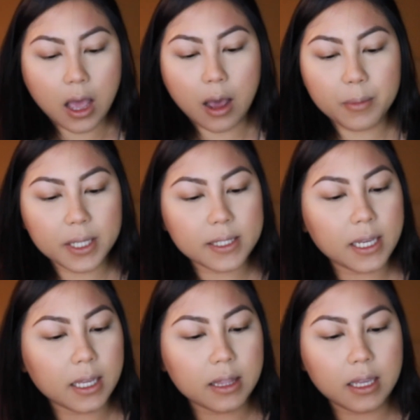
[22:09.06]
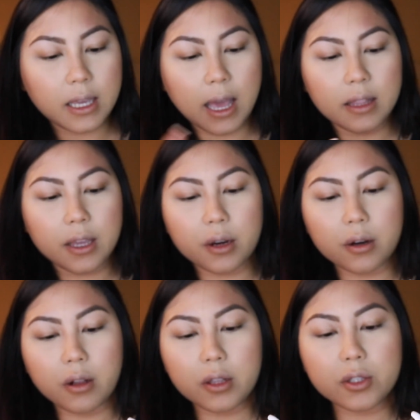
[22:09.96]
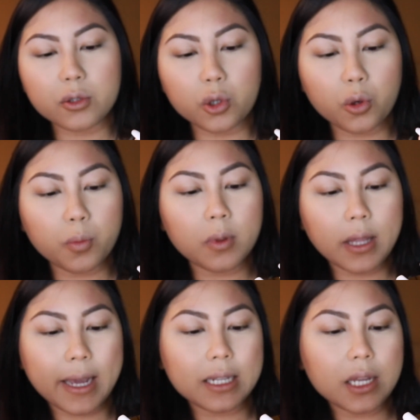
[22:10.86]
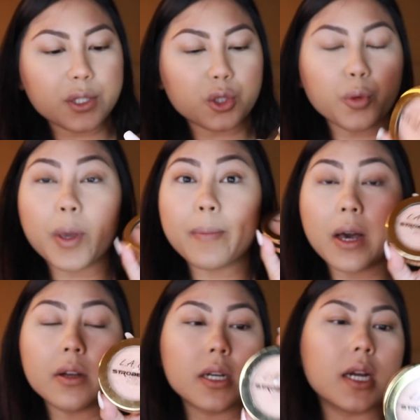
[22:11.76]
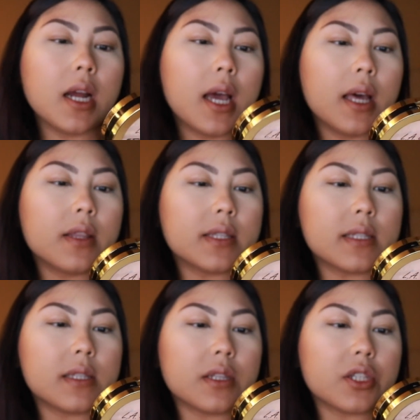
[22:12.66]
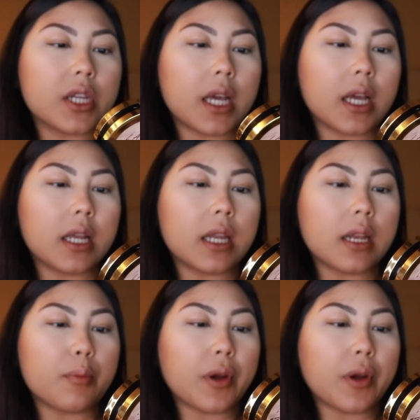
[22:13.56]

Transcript: I'm going to take the LA Girl Strobe Light Strobing Powder. This is in the shade number